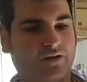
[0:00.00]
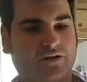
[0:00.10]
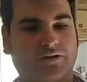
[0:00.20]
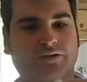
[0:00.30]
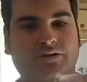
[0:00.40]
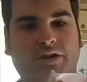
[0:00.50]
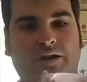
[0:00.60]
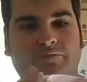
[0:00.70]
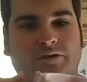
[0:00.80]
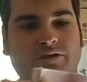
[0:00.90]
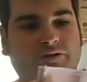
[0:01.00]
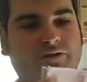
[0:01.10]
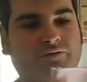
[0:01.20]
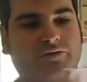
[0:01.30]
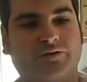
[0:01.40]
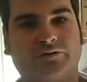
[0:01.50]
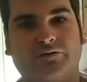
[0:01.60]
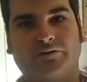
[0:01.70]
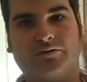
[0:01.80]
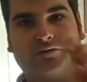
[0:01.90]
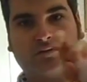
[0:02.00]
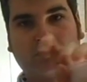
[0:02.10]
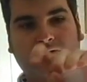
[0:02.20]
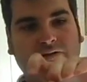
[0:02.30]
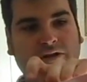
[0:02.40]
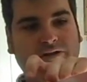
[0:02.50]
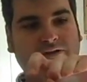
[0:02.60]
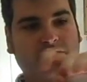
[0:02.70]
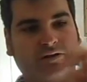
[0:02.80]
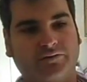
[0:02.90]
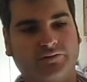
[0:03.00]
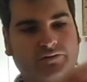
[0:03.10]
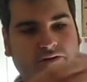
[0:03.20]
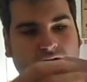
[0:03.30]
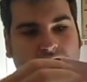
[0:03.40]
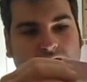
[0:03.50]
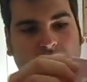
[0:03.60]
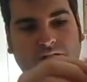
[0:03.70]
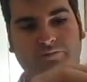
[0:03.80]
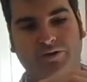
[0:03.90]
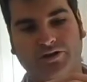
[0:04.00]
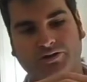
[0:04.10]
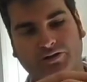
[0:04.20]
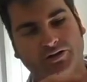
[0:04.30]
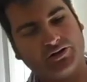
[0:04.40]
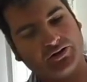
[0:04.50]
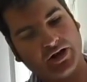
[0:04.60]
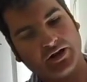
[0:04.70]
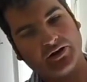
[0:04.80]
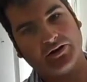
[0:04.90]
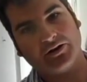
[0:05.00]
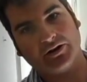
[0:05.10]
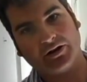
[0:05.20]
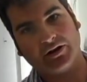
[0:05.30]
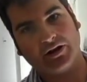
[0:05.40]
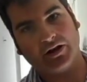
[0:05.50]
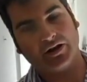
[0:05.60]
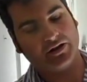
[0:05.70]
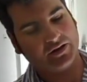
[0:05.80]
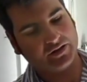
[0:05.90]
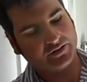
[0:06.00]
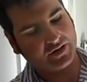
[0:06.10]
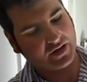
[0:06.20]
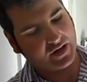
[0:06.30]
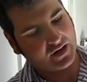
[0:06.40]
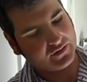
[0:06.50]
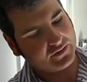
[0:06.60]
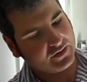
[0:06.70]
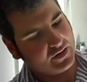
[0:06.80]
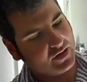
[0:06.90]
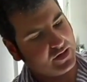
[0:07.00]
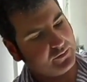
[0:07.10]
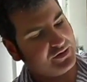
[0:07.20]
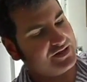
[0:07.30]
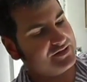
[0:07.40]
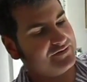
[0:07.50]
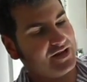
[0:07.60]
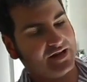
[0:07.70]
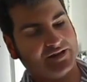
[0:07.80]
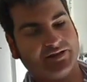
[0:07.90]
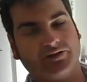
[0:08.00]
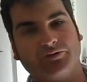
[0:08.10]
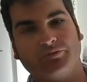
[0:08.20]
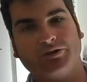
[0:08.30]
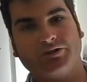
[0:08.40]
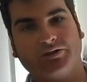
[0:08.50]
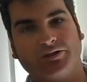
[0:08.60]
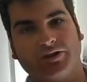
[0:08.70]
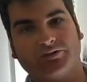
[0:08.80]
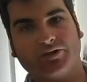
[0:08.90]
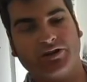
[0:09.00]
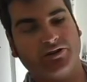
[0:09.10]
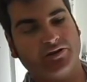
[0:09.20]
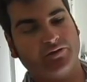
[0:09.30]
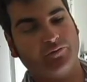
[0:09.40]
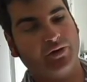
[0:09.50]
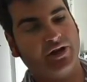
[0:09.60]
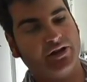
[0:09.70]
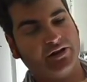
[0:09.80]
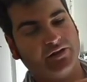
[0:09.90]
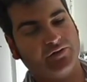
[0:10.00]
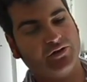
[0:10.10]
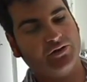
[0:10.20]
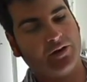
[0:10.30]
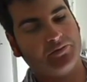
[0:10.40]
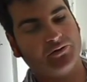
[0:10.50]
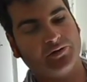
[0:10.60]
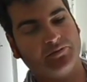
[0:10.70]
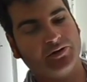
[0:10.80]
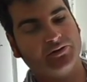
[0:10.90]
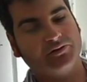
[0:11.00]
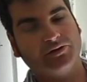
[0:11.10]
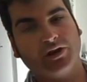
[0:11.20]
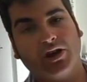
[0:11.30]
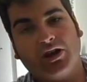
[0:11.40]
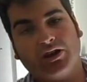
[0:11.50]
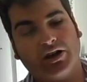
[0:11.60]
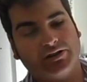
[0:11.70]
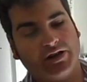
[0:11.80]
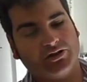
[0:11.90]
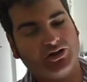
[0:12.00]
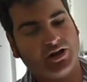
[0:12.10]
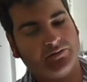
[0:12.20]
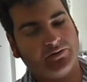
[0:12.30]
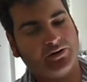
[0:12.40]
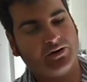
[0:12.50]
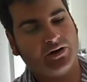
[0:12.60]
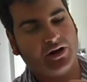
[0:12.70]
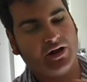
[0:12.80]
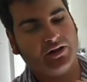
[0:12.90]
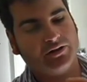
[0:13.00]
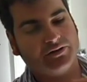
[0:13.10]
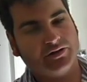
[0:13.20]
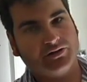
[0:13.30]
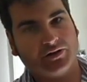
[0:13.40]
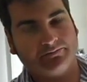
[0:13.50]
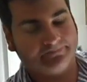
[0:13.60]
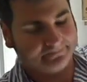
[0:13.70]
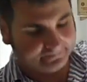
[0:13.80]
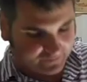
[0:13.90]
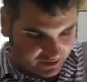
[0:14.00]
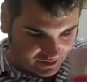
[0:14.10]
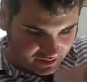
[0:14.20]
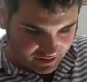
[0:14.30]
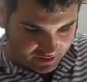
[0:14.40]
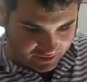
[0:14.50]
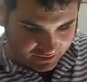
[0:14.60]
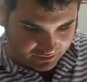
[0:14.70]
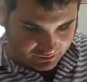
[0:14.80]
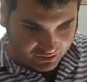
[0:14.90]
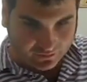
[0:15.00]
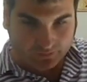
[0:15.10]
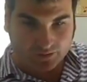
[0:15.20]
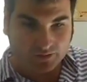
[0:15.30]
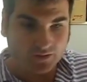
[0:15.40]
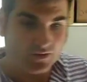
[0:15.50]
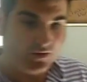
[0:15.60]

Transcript: and then you snap these over like so make sure that you take your uh, inside out because if not it's going to rip these little things right here but if you do happen to rip those contact G-Diaper and they'll send you some so boom